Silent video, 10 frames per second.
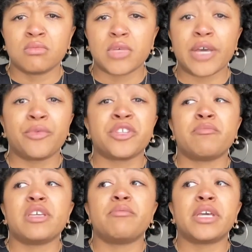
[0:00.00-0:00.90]
And with
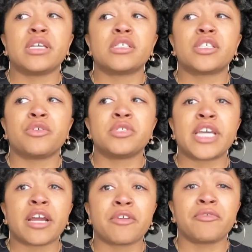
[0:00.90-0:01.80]
me being so
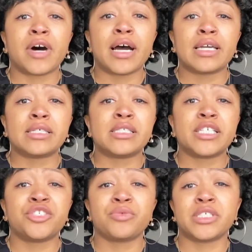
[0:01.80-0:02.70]
terrified in
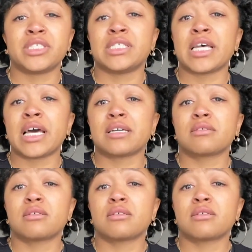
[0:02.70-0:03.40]
situations that